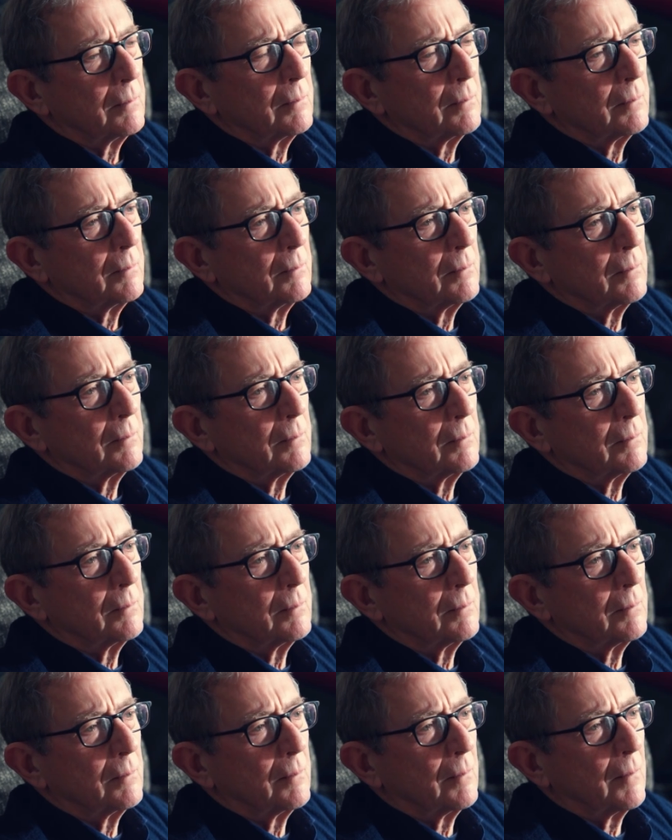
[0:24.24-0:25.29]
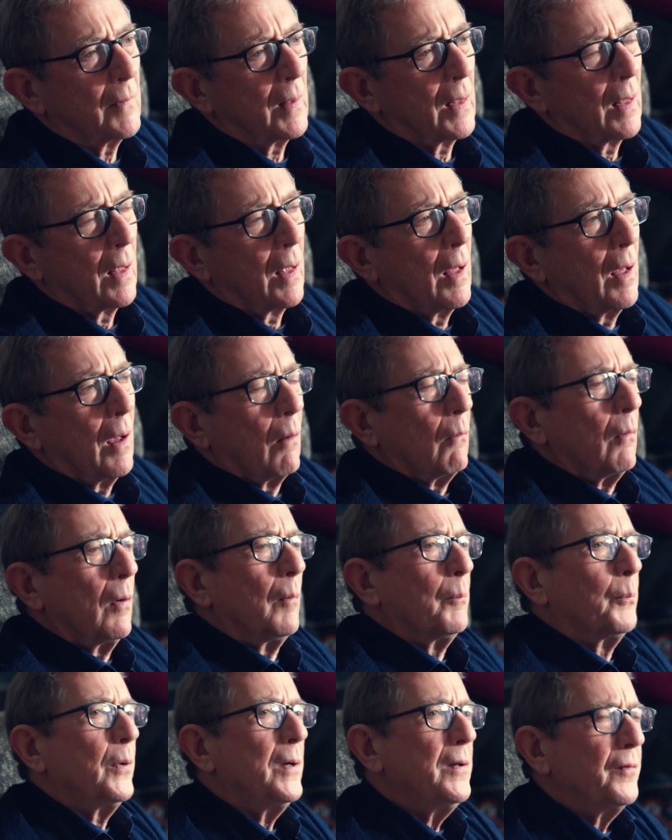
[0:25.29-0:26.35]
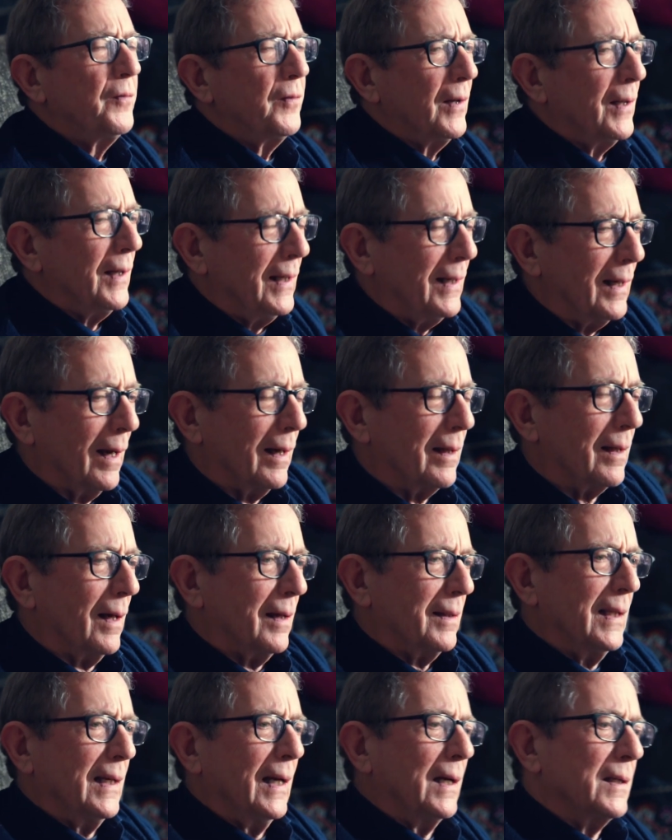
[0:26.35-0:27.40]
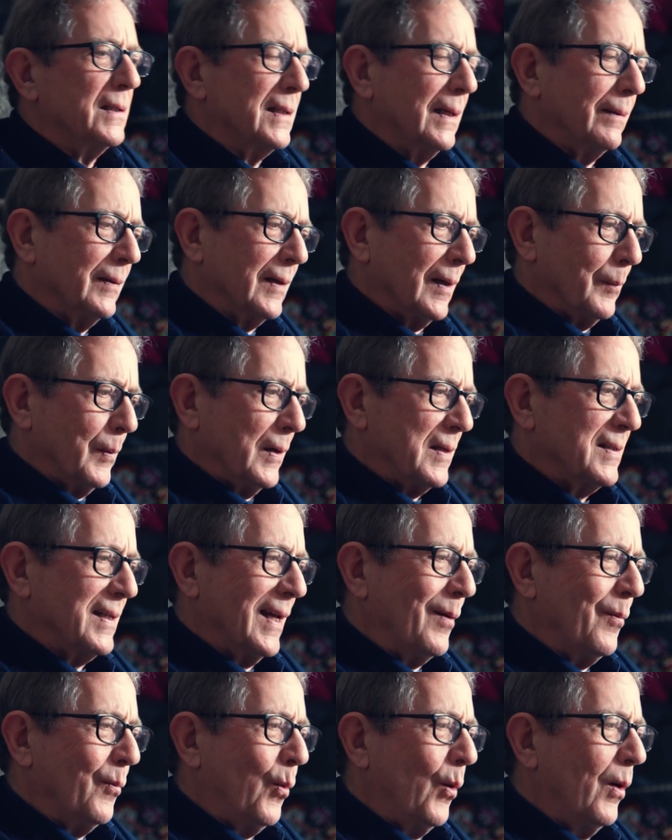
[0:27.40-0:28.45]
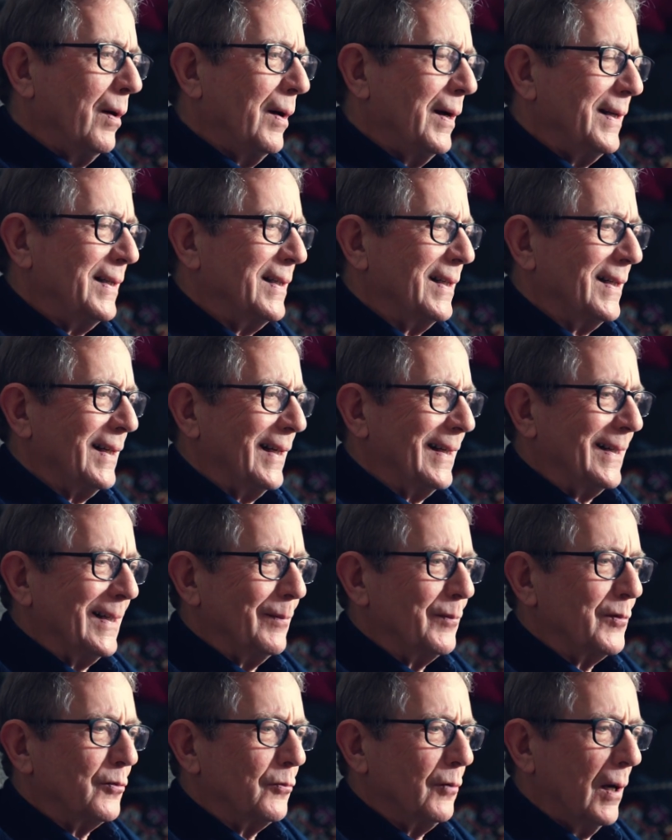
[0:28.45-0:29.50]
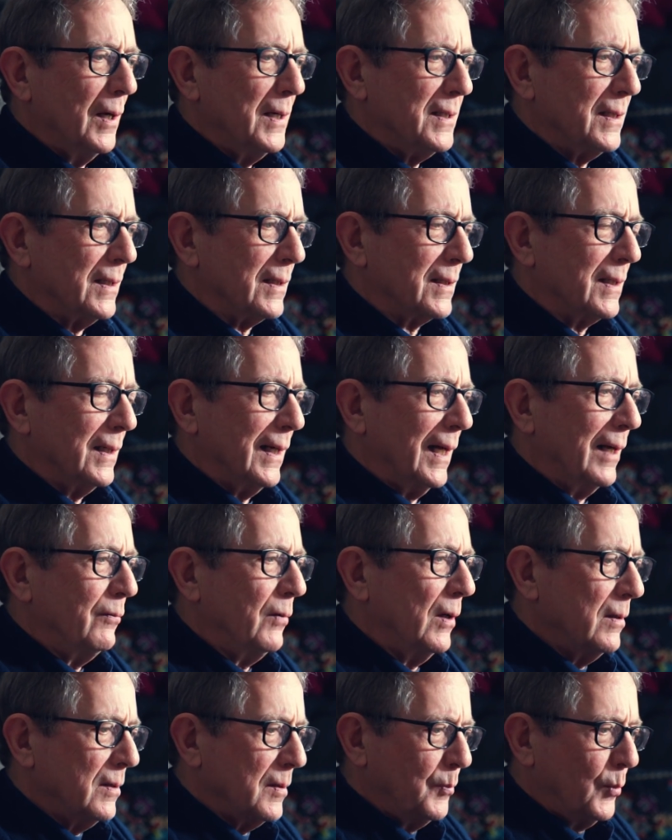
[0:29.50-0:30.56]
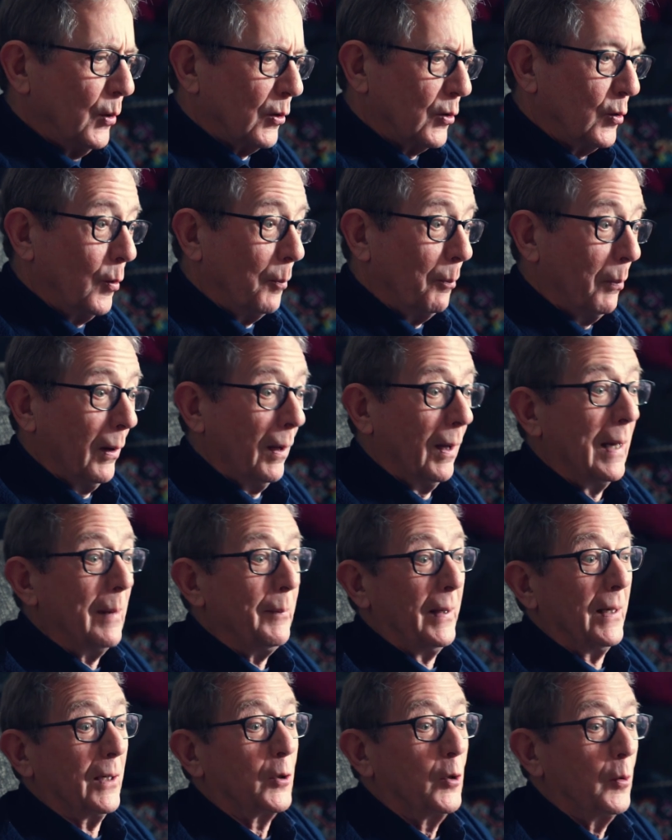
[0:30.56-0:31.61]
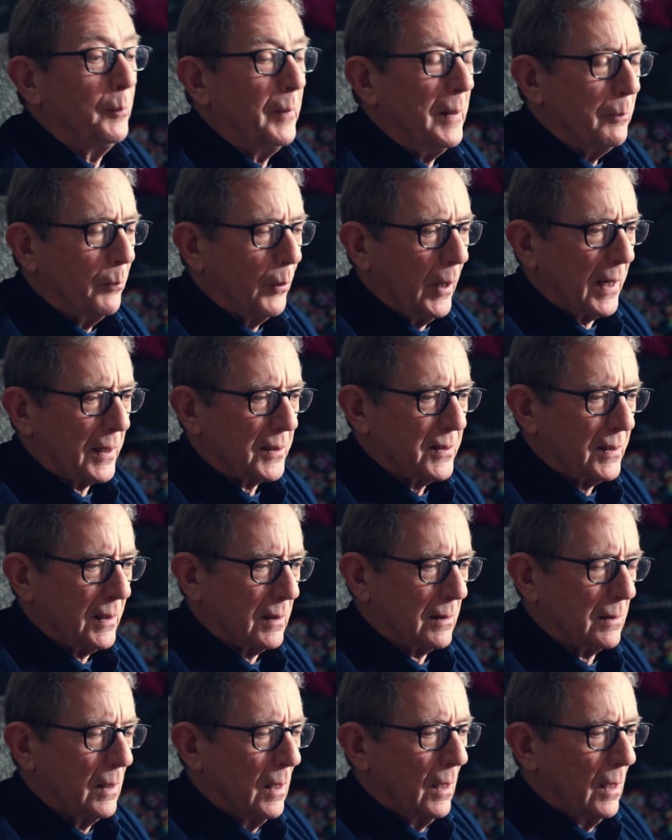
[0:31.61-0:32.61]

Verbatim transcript: briefly? Well, briefly, I, think I'd sum it up by saying why did I come to write it? And I wrote a book called Blimey, It Could Be Brexit,